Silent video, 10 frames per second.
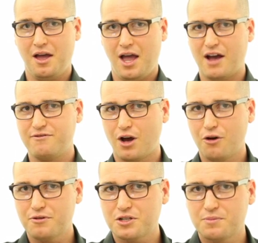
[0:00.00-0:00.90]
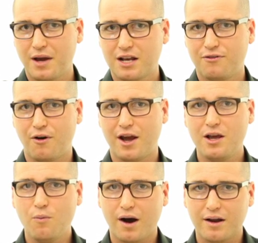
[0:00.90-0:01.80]
have no respect for
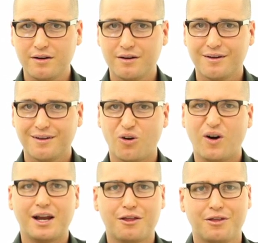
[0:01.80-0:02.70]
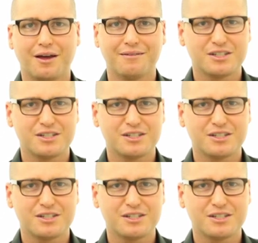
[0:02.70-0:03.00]
anyone or anything.